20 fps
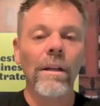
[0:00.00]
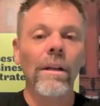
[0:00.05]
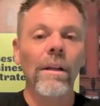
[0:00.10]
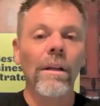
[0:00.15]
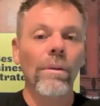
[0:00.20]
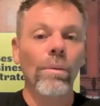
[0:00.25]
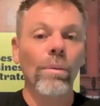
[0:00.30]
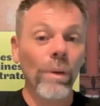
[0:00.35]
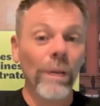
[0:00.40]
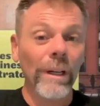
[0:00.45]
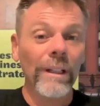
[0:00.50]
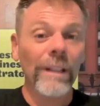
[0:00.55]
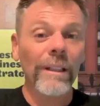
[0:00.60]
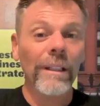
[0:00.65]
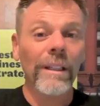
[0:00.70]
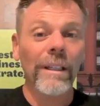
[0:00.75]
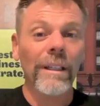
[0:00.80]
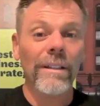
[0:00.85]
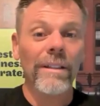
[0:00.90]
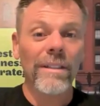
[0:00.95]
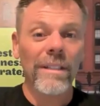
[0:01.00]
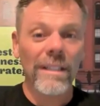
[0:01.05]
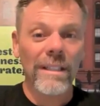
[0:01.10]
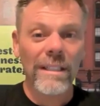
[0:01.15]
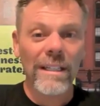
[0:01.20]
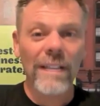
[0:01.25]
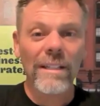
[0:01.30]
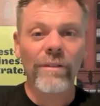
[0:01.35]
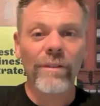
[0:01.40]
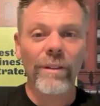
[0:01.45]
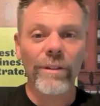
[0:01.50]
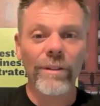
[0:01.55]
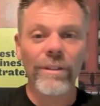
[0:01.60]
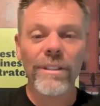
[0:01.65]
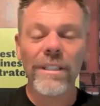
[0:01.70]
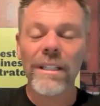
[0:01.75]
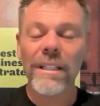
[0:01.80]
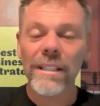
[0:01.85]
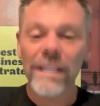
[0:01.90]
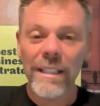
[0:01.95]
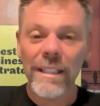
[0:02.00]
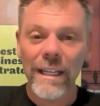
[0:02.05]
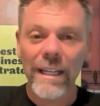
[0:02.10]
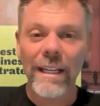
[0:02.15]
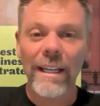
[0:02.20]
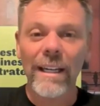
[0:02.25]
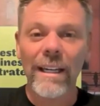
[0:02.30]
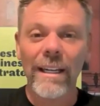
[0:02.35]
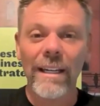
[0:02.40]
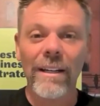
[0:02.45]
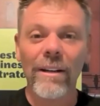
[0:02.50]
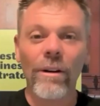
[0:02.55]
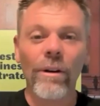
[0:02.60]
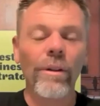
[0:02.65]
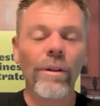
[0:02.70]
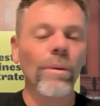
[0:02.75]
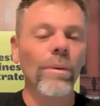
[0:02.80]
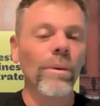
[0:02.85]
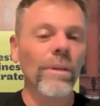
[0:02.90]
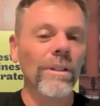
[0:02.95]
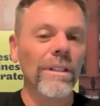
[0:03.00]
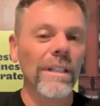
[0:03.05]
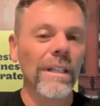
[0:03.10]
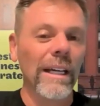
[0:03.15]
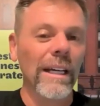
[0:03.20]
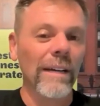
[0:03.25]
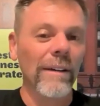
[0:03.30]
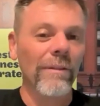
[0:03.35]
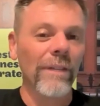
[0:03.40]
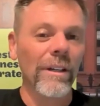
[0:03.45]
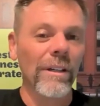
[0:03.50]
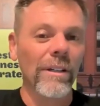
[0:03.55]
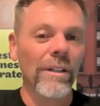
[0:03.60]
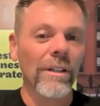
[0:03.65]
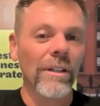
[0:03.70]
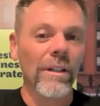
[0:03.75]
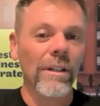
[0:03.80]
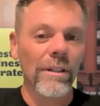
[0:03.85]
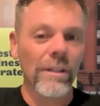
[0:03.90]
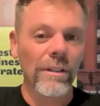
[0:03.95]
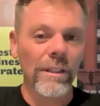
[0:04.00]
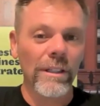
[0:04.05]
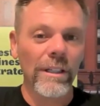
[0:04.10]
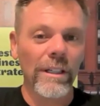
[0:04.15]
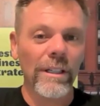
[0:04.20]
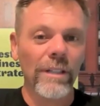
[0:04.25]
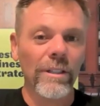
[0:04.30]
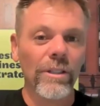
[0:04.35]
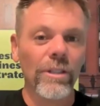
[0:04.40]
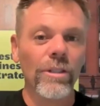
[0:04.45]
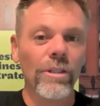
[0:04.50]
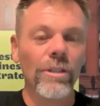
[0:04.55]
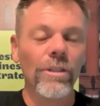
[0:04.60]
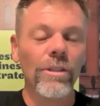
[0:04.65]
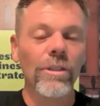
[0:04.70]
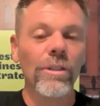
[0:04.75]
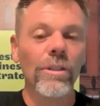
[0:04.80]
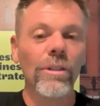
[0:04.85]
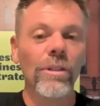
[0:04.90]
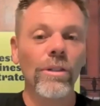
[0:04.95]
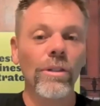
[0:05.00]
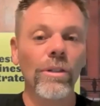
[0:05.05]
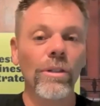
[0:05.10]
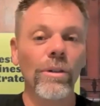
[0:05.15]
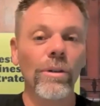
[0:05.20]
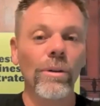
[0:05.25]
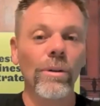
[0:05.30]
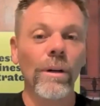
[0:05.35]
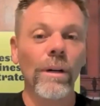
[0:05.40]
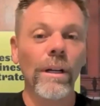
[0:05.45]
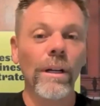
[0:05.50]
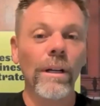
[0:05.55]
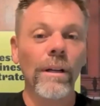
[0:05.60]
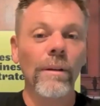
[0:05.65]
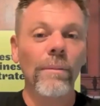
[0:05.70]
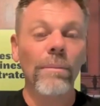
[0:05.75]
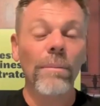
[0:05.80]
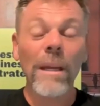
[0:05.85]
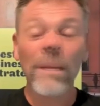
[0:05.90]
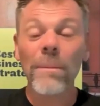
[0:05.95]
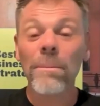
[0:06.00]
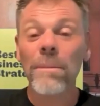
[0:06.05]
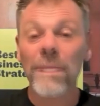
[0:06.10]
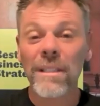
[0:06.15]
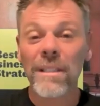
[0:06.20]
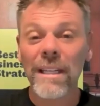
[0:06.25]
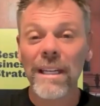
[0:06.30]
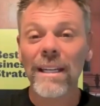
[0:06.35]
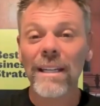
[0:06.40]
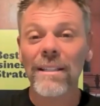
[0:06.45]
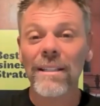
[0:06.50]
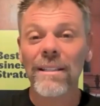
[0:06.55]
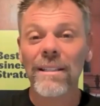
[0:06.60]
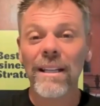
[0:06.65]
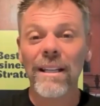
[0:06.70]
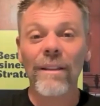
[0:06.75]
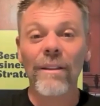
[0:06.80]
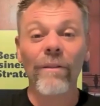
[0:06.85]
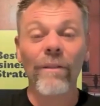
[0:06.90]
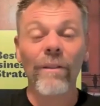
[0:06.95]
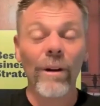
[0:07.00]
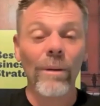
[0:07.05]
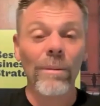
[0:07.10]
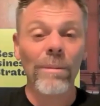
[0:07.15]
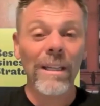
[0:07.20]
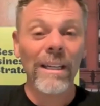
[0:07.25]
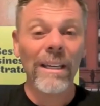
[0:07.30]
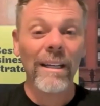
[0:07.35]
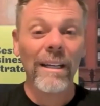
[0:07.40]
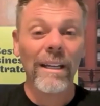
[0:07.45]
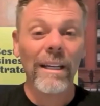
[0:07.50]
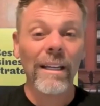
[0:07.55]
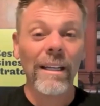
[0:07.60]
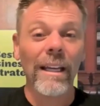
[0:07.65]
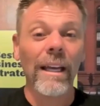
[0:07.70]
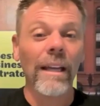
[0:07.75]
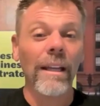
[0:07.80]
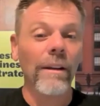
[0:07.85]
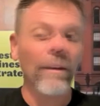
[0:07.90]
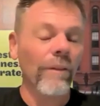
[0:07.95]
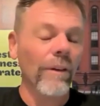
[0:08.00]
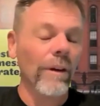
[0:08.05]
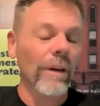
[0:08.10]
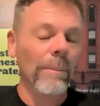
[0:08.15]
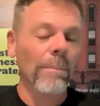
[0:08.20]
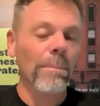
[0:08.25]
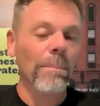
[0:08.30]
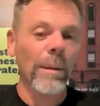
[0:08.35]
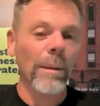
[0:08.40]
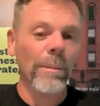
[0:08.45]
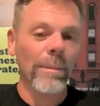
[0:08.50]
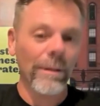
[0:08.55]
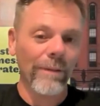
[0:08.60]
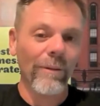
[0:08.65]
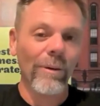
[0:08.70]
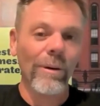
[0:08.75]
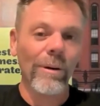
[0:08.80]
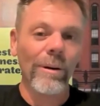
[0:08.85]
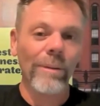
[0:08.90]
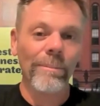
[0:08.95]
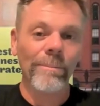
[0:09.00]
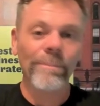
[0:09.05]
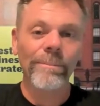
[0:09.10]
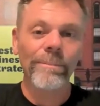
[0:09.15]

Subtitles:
really successful today are the ones that have the courage to make mistakes in the very beginning in a very public forum.